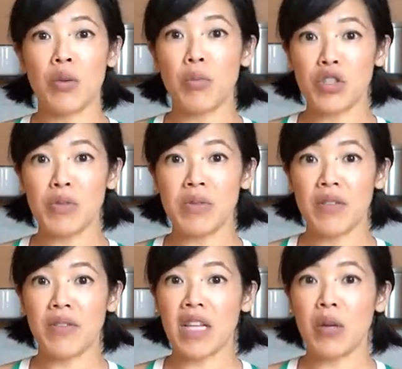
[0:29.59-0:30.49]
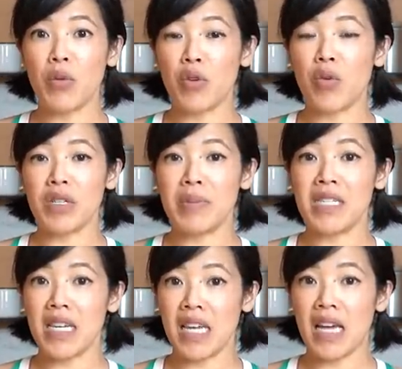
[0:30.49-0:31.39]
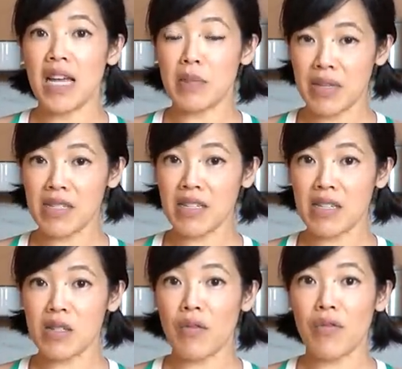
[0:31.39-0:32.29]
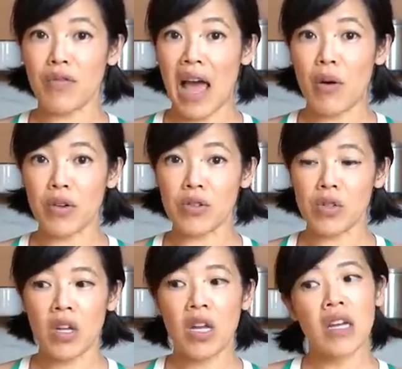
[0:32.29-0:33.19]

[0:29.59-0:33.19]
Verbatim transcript: So, more specifically, we're going to be taking hibiscus flowers